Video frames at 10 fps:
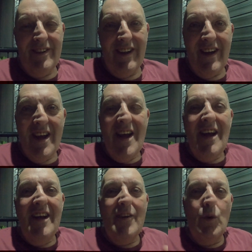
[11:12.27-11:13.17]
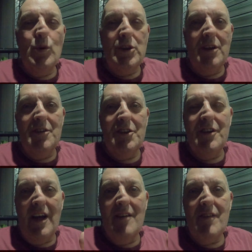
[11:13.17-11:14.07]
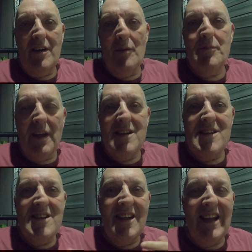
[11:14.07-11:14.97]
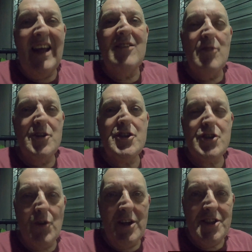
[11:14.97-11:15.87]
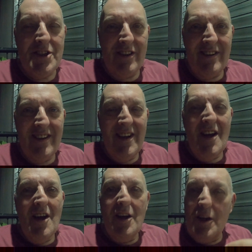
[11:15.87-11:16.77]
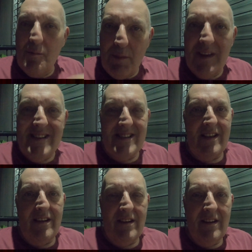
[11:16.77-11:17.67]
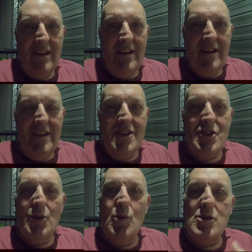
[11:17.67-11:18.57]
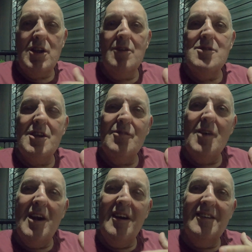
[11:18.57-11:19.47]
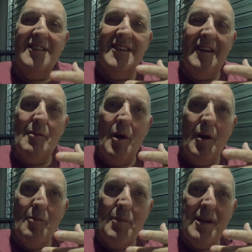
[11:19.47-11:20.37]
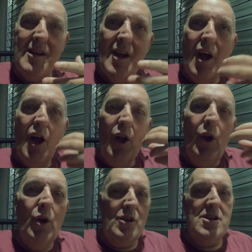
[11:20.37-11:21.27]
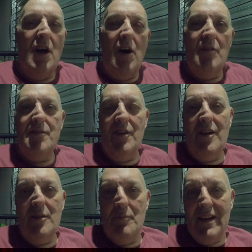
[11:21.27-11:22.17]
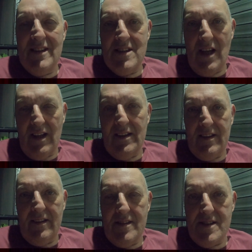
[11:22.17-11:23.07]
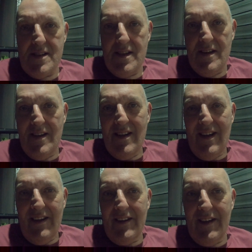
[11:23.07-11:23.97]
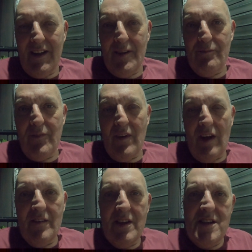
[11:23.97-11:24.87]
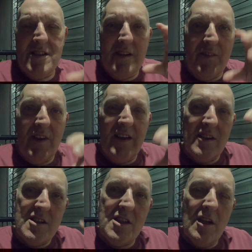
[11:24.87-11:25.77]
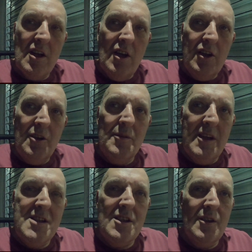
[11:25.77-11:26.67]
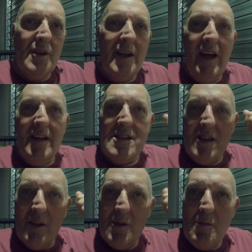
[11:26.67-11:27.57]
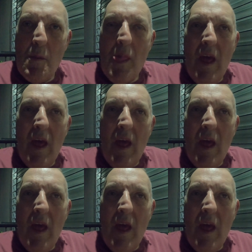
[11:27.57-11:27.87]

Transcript: Yeah, it also should have updated land registration completed. It should also turn around and be looked after and maintained. Okay, and these are the things you need to look at. So